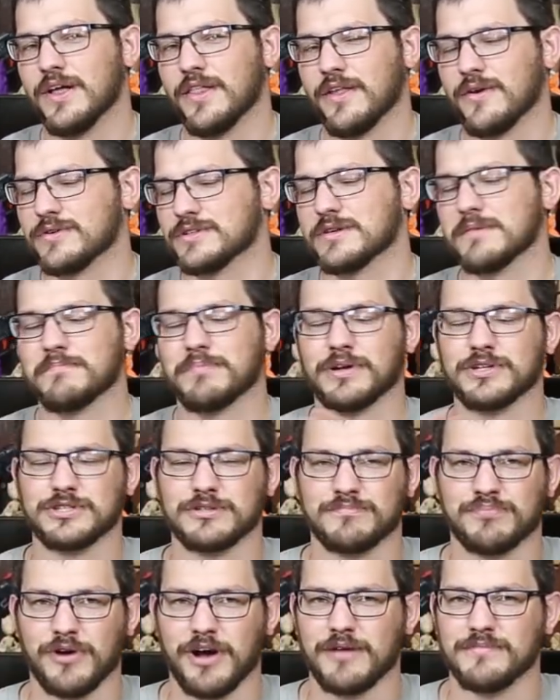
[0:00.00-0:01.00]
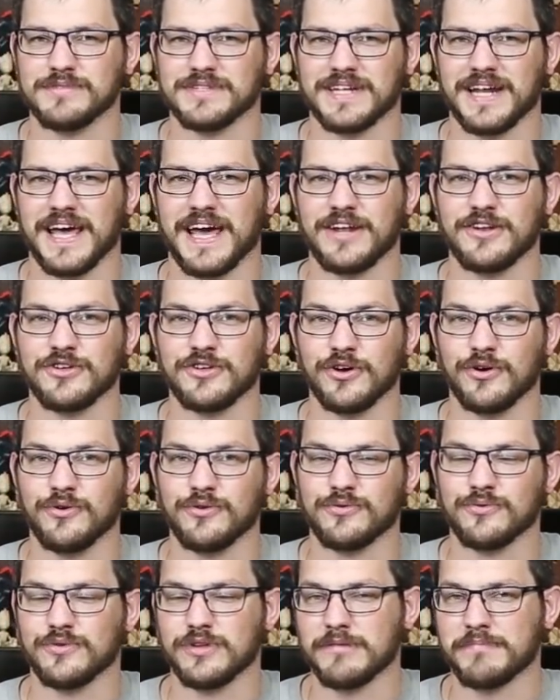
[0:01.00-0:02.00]
there was a bunch of problems that I had to go
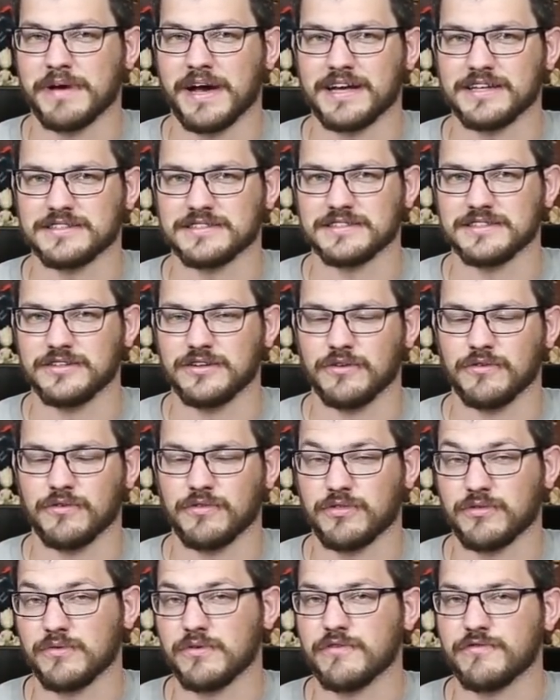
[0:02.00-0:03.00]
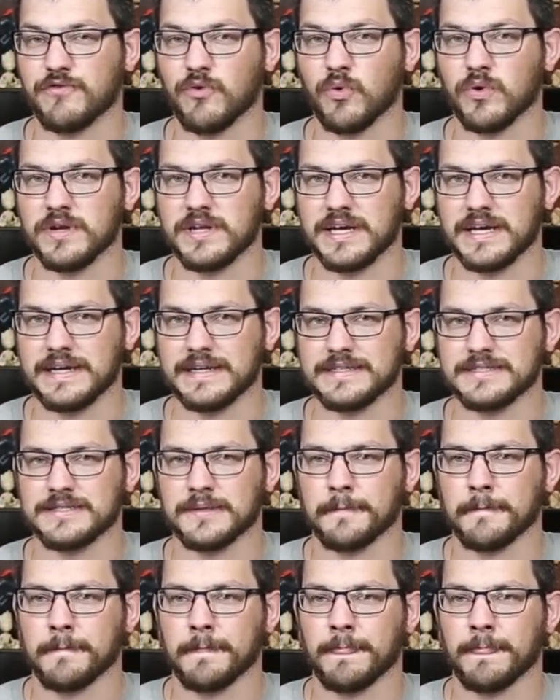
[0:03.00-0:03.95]
through in the past, you know, 3-4 days,